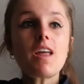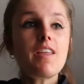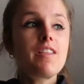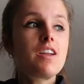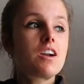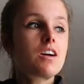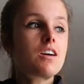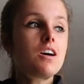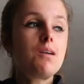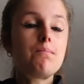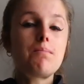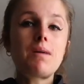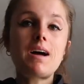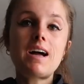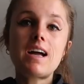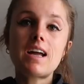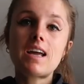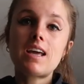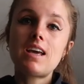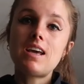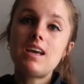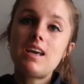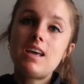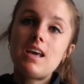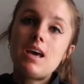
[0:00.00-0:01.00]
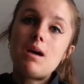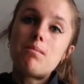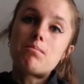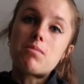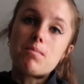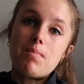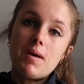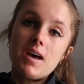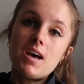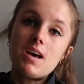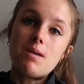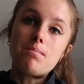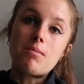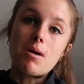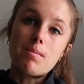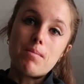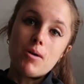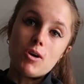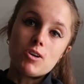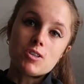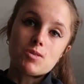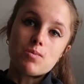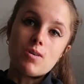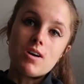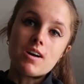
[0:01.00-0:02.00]
Then I'll come back, prepare my
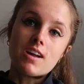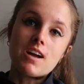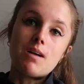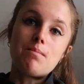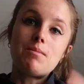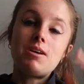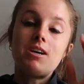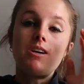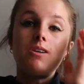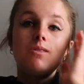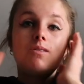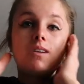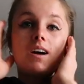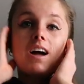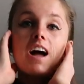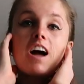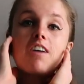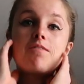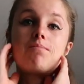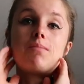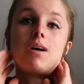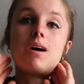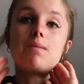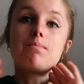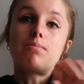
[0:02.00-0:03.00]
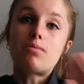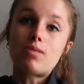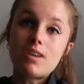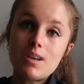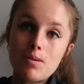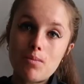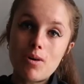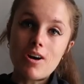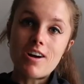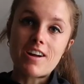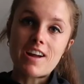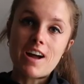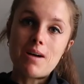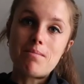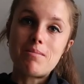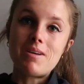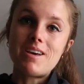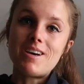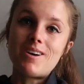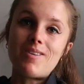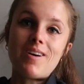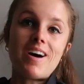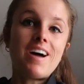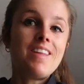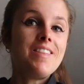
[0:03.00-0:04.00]
post-workout meal, have my pre-workout
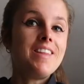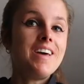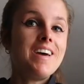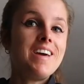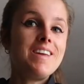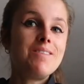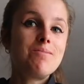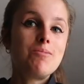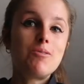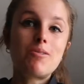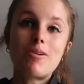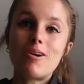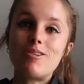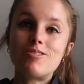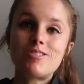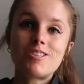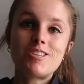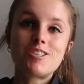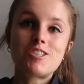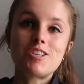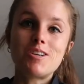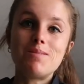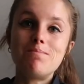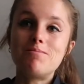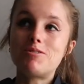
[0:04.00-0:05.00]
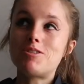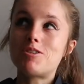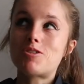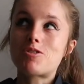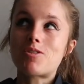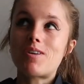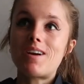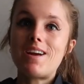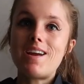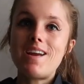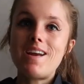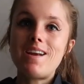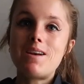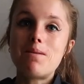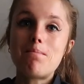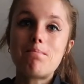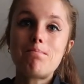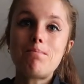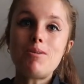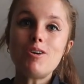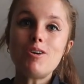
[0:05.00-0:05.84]
meal, and then we'll go to the gym to train,